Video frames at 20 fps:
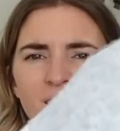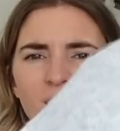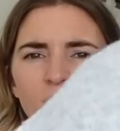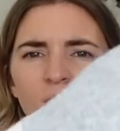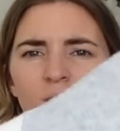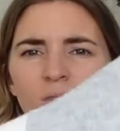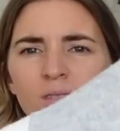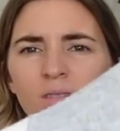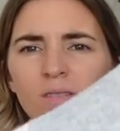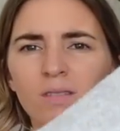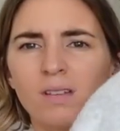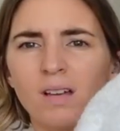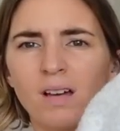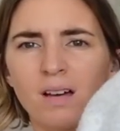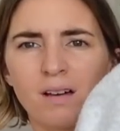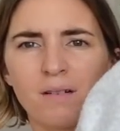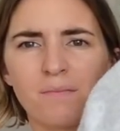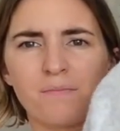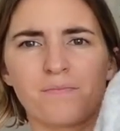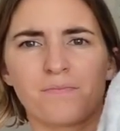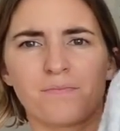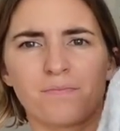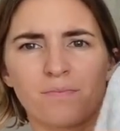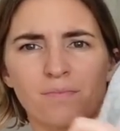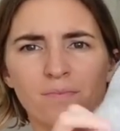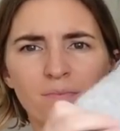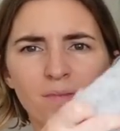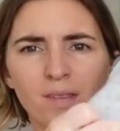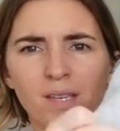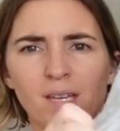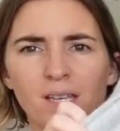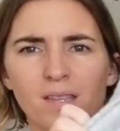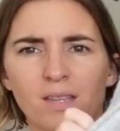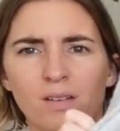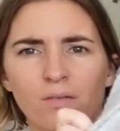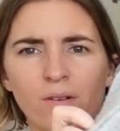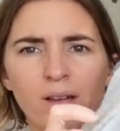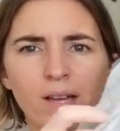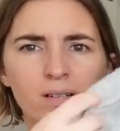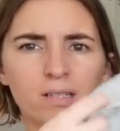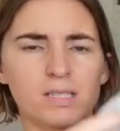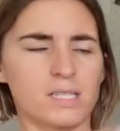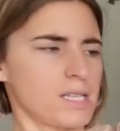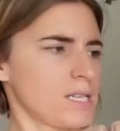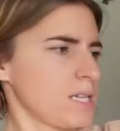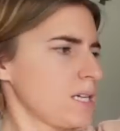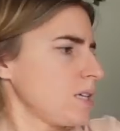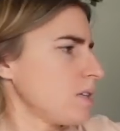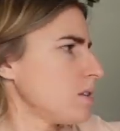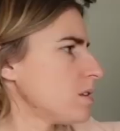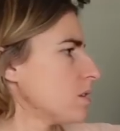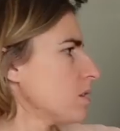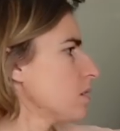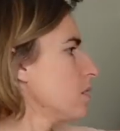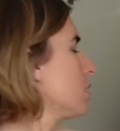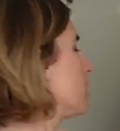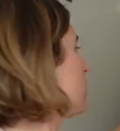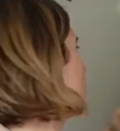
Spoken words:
Got, the grey underneath.